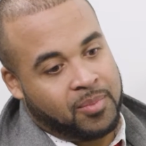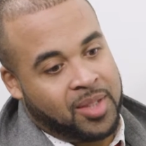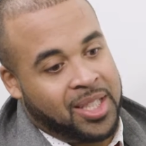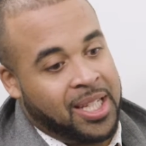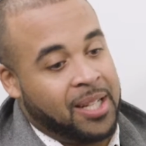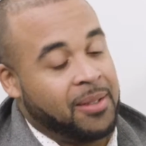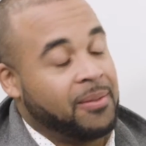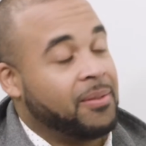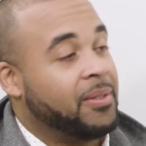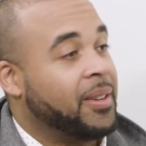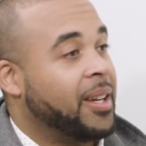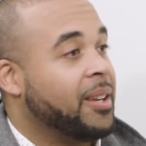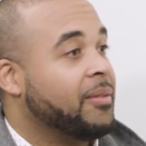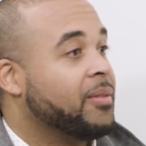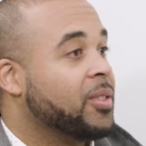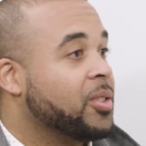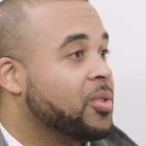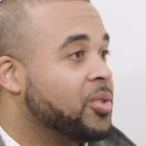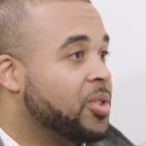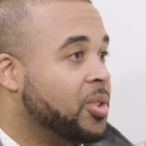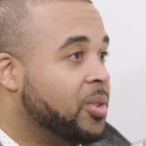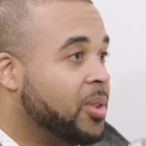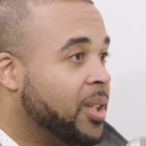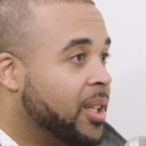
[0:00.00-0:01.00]
10
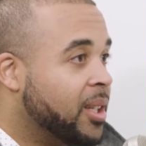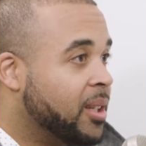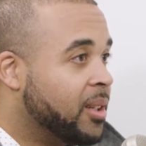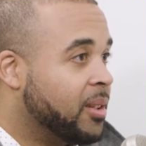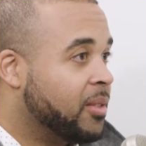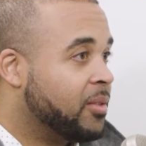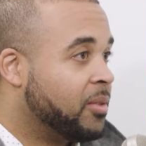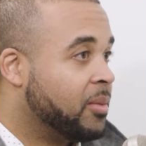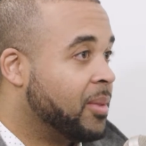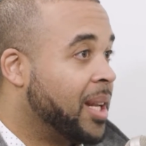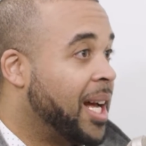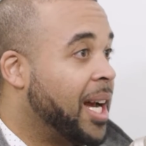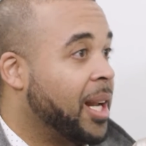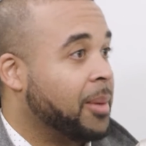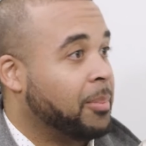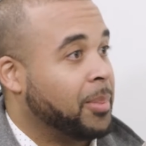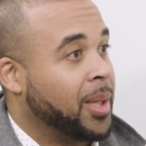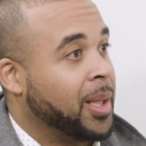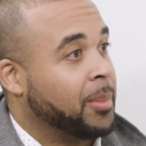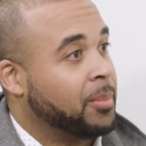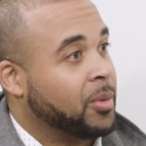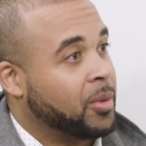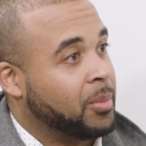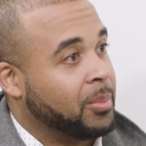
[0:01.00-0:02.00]
favors you give, 9
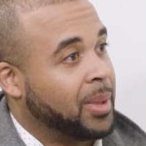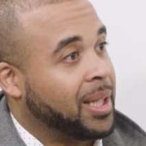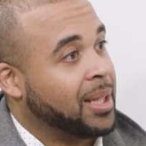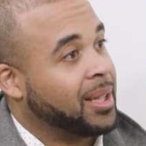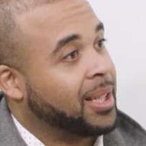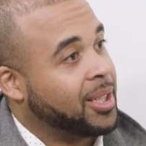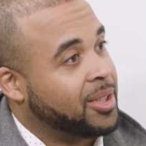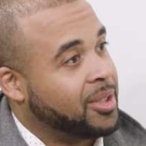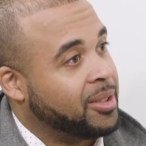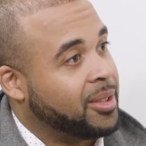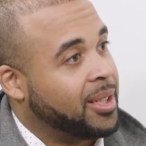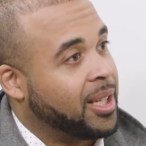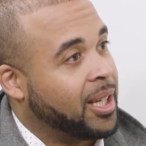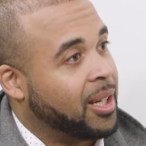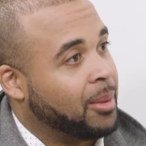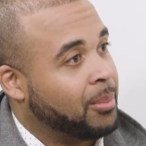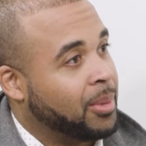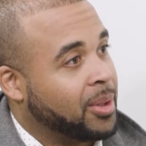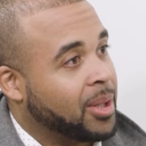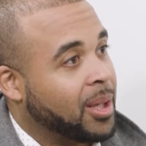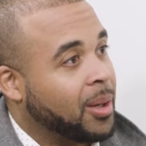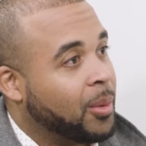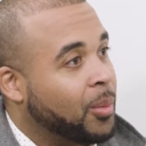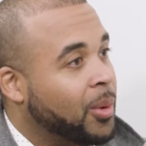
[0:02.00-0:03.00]
people may let you down,
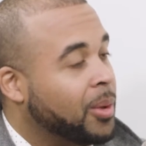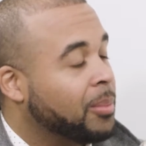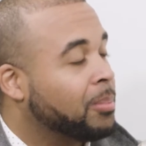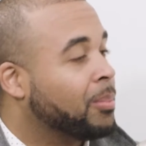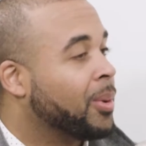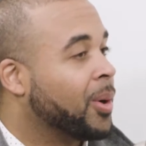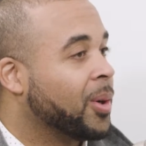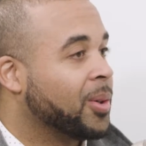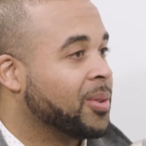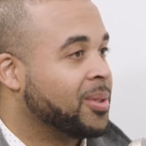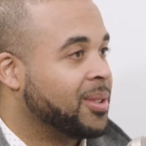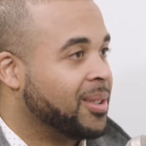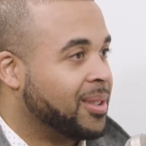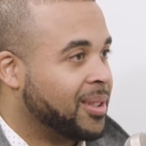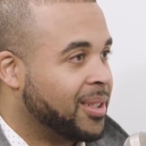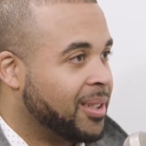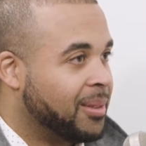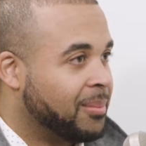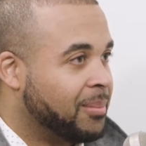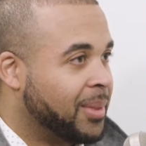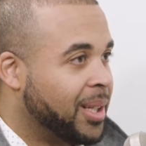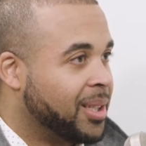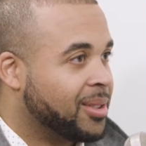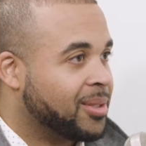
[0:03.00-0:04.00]
but that one person
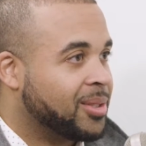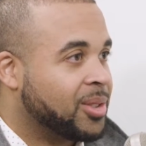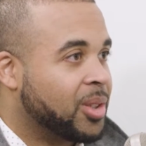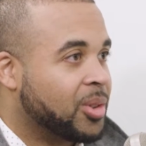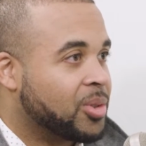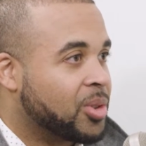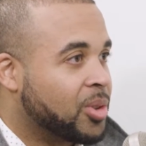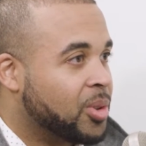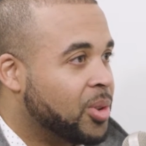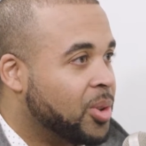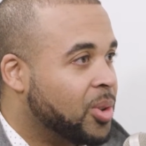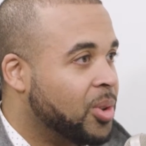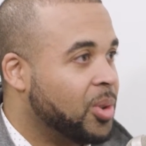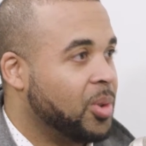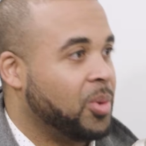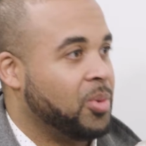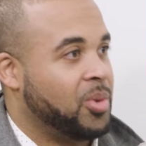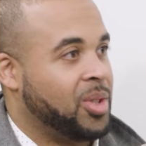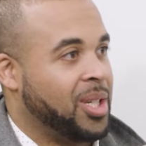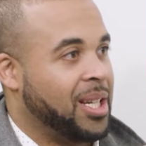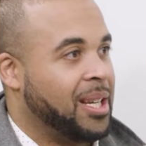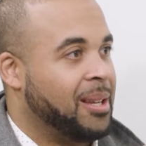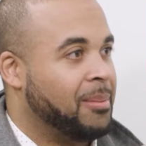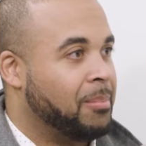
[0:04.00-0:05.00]
can make such a
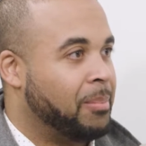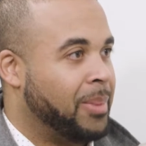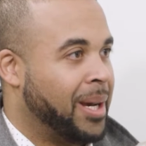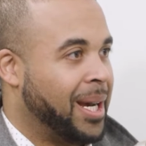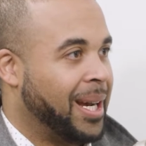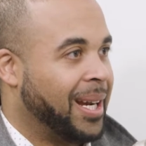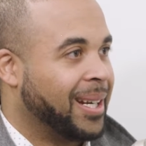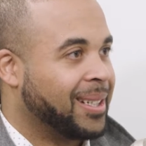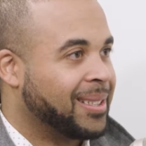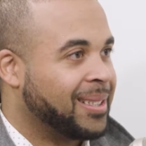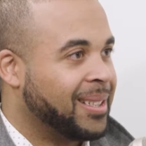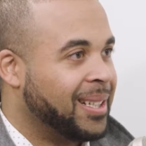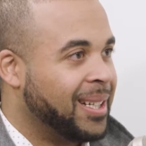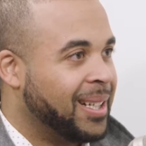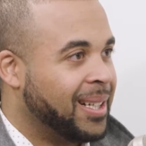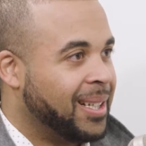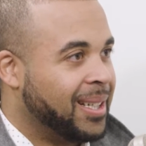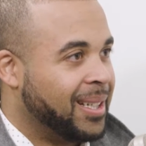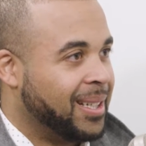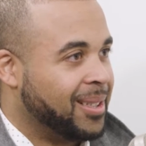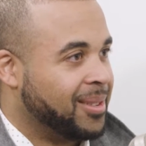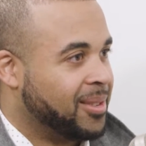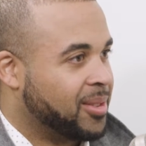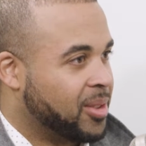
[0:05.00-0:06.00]
huge impact
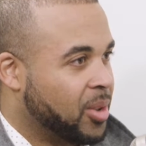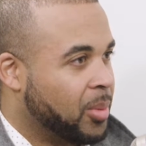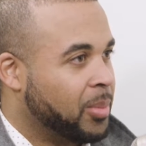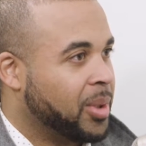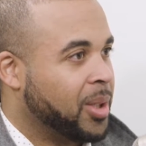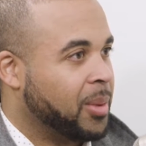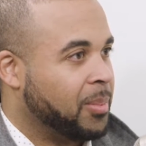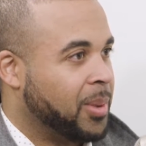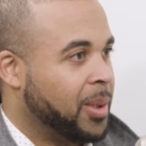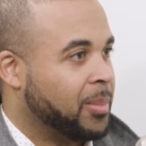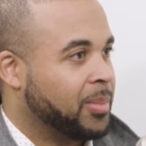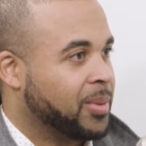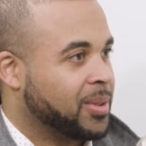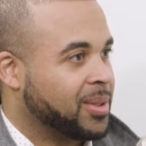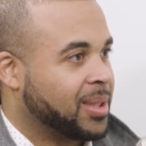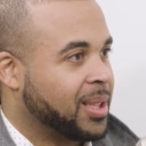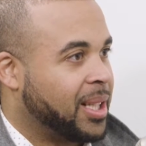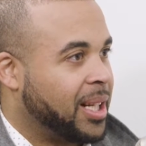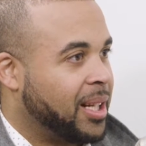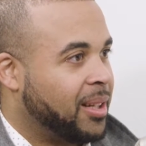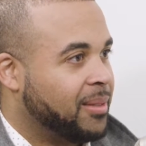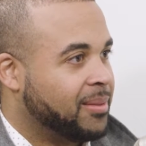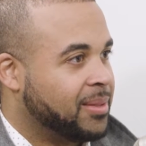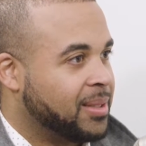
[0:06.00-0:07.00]
in so many people's
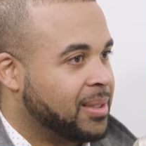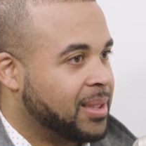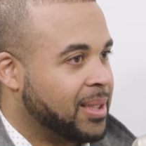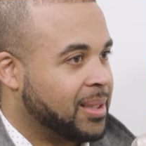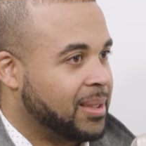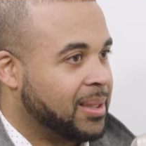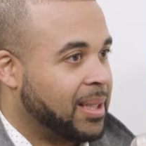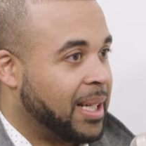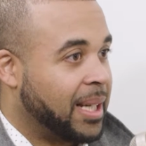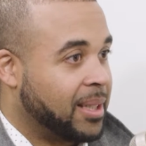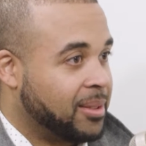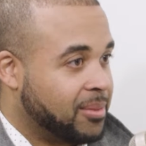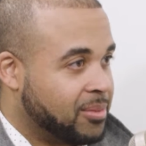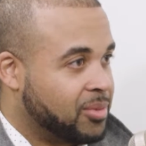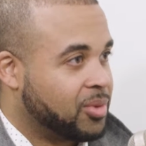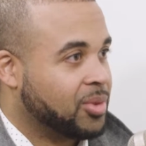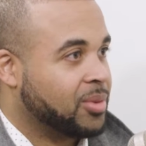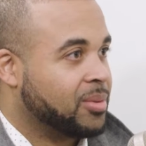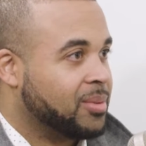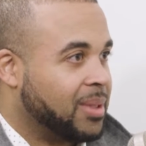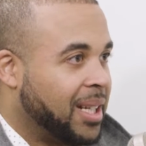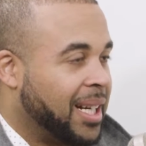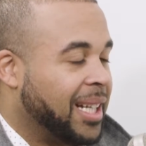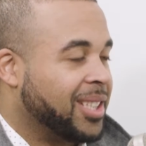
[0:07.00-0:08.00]
lives. And
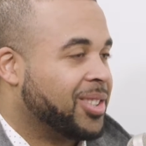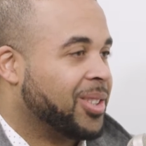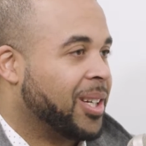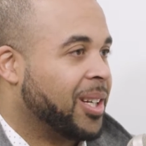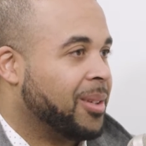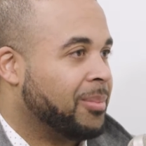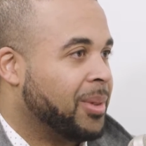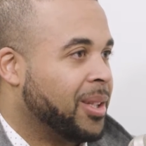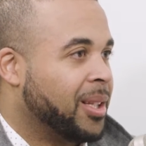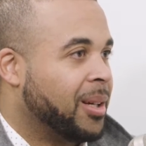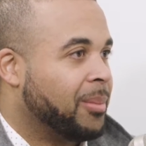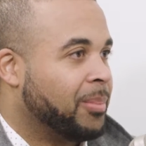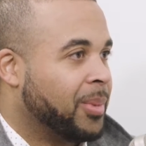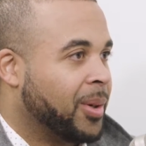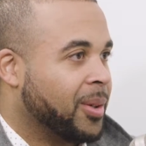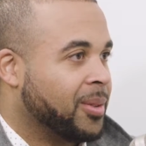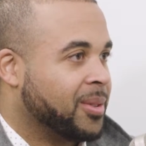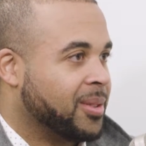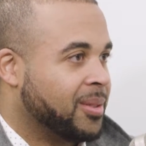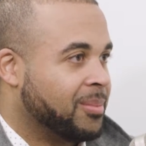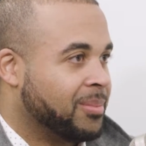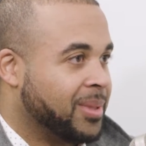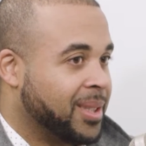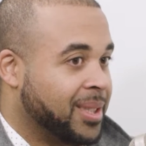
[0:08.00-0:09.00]
I try to be that
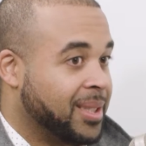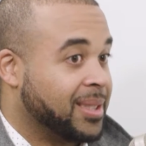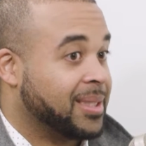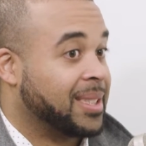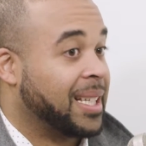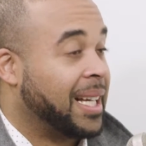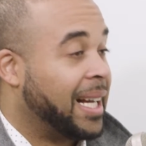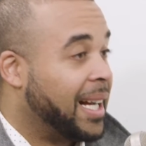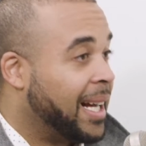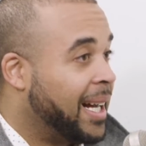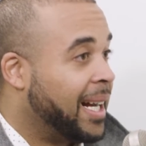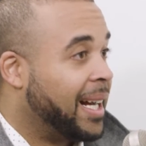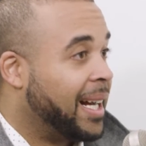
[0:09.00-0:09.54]
person because